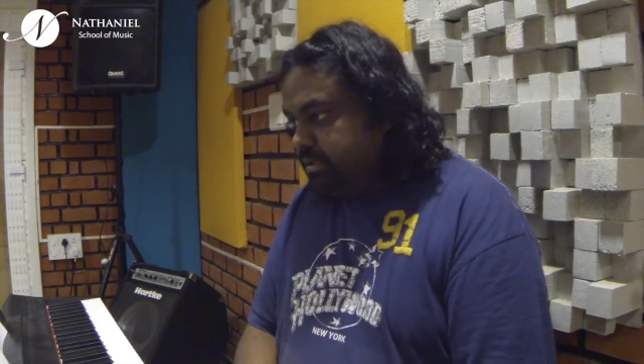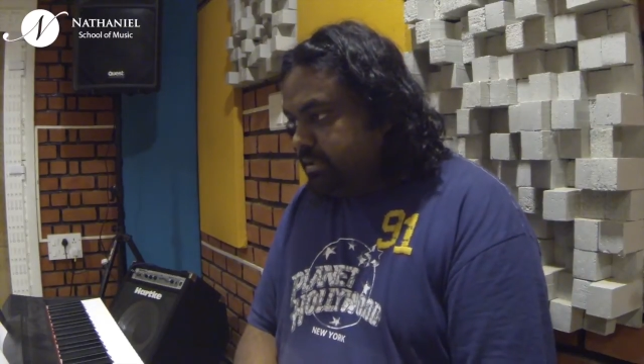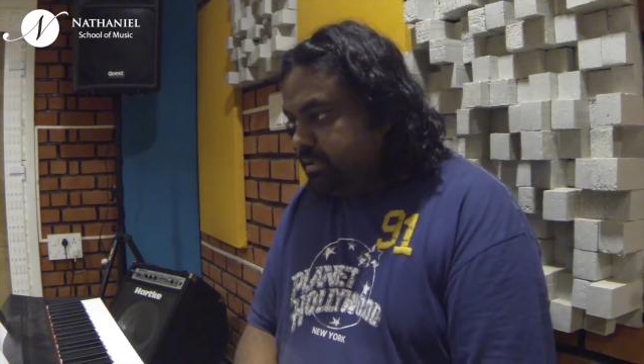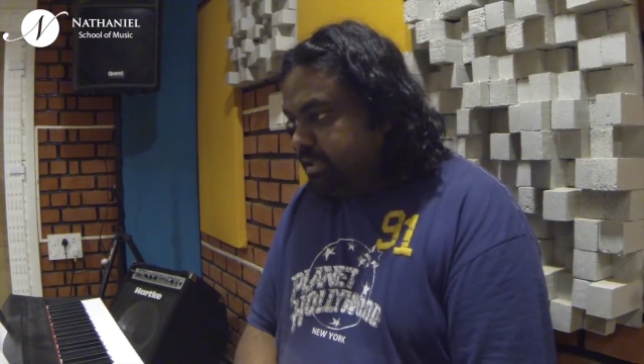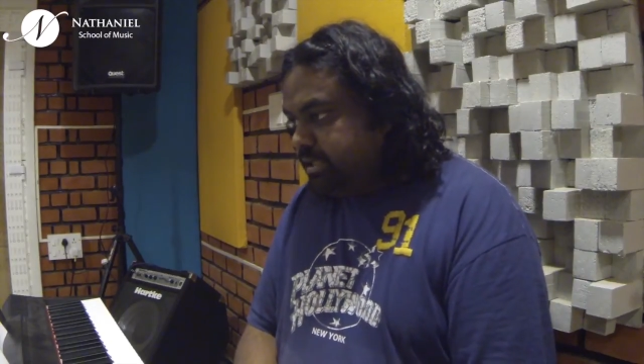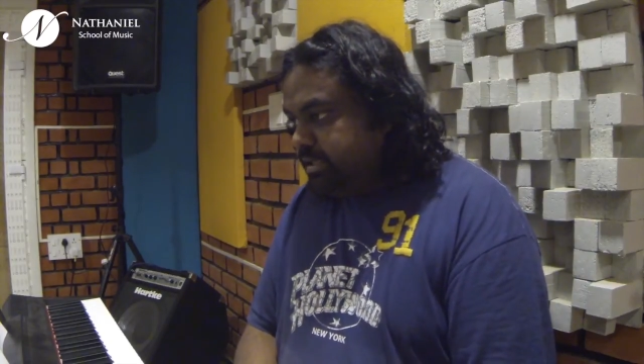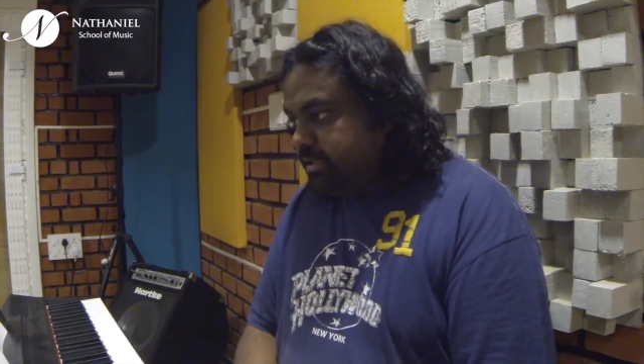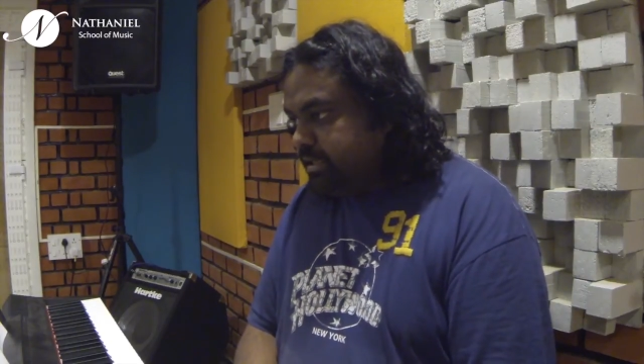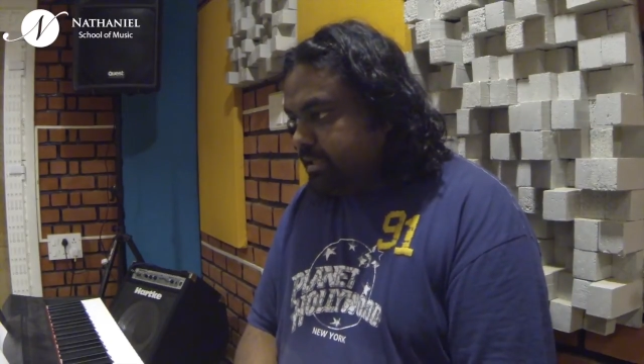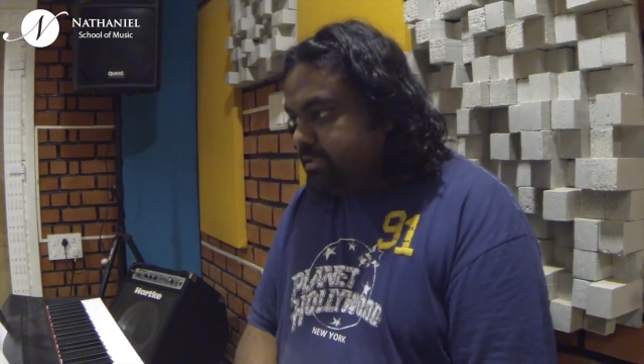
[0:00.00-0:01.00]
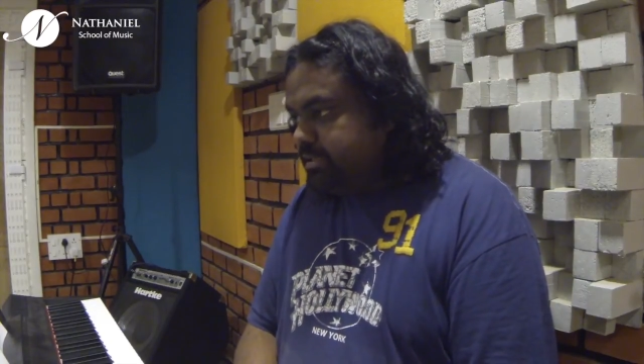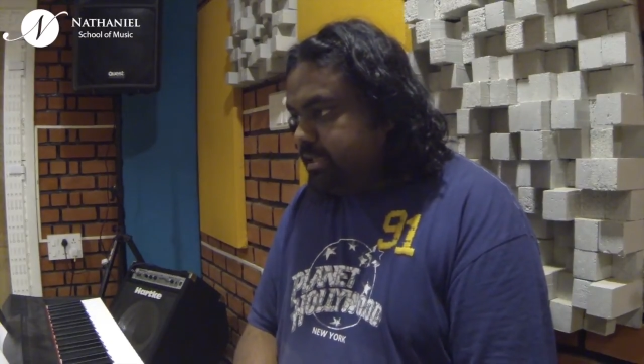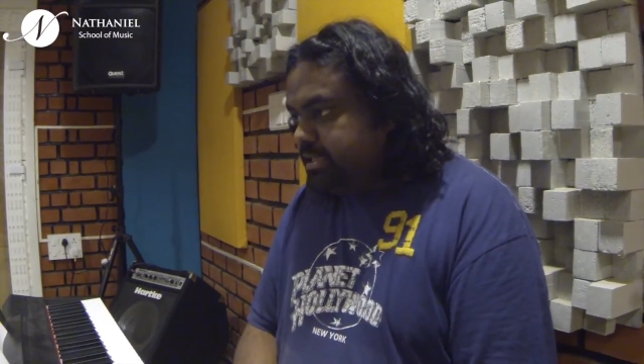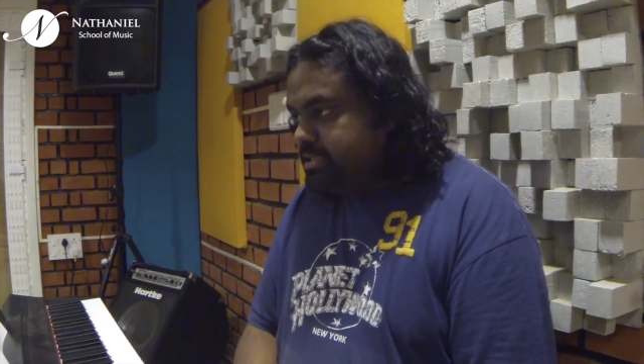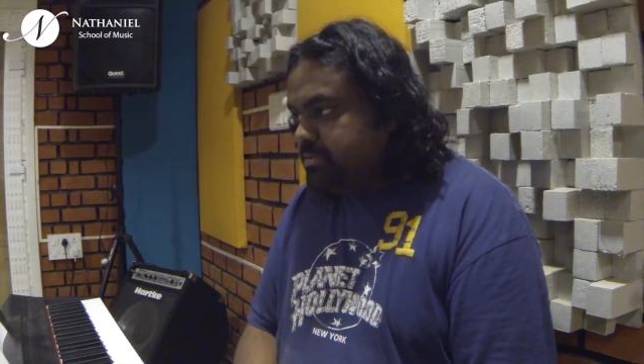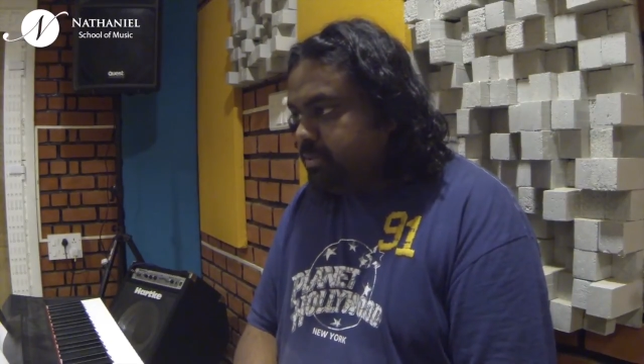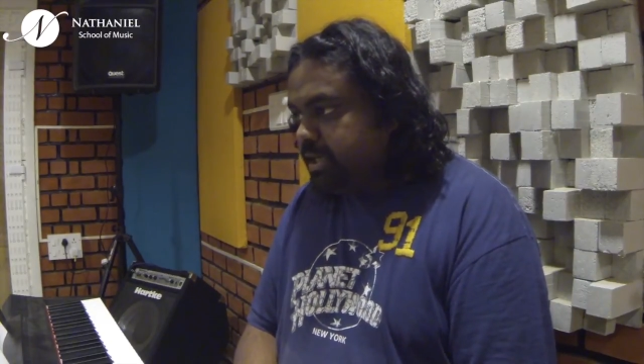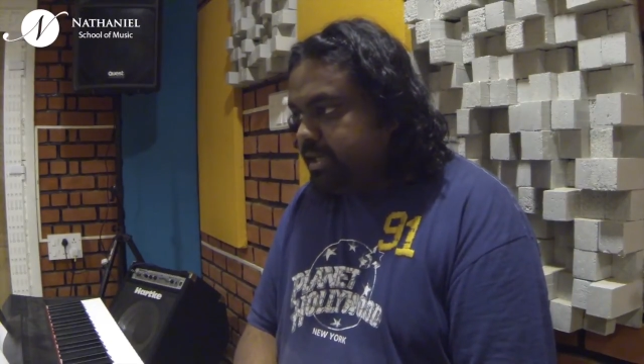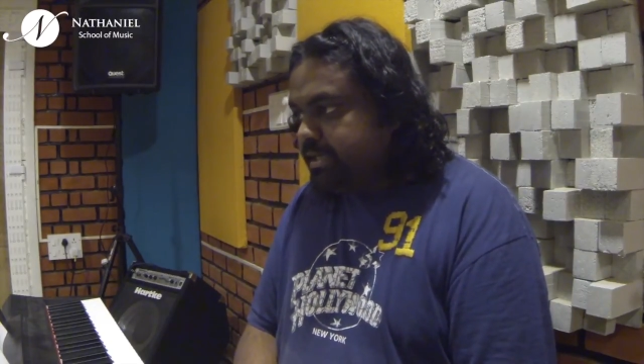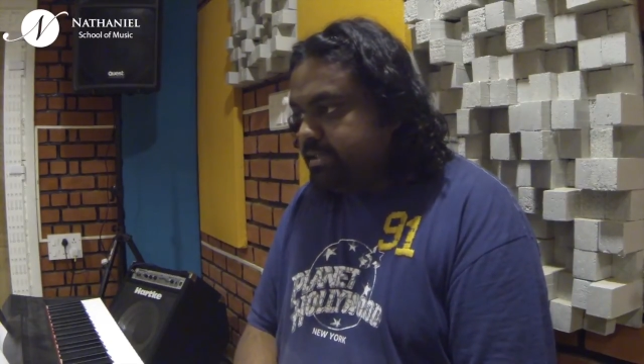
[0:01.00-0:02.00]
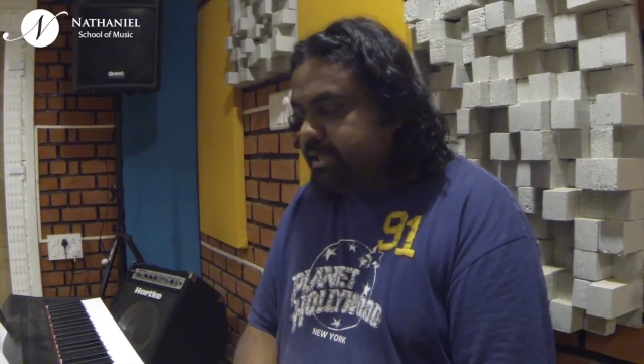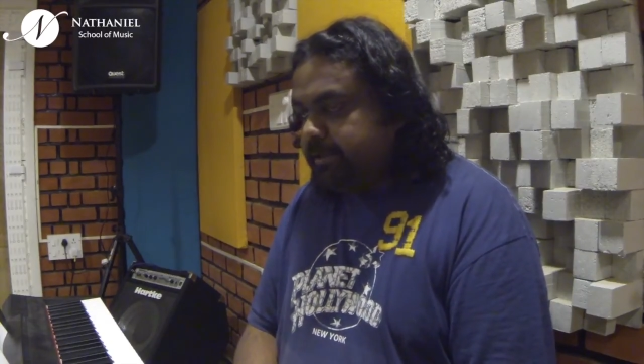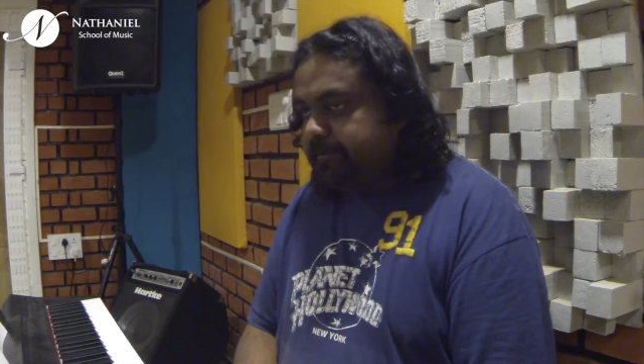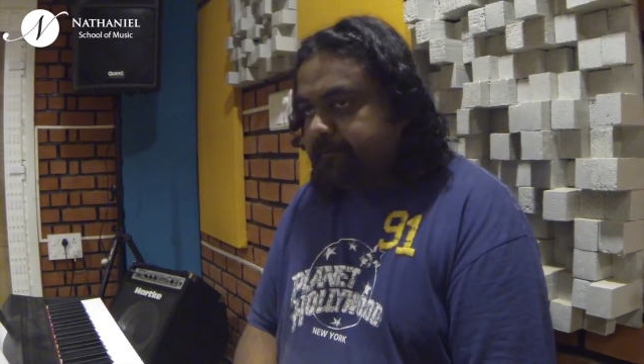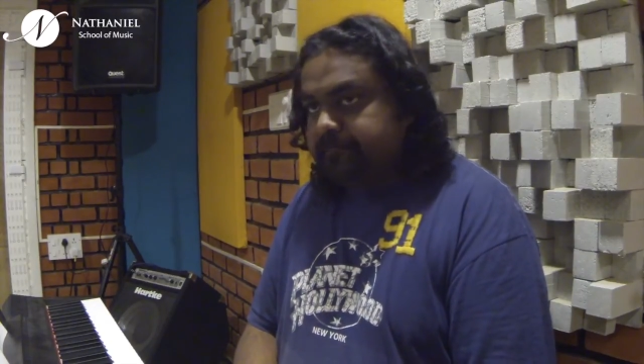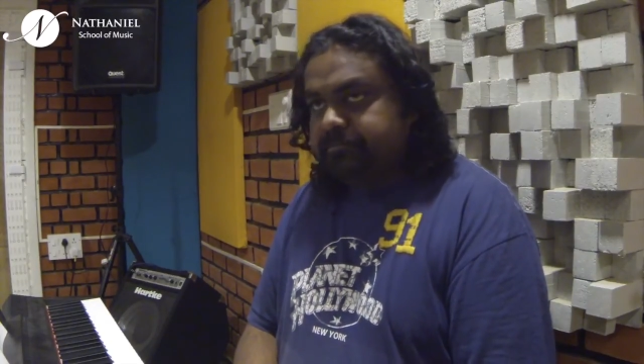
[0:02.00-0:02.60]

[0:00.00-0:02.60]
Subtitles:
The other reason why I think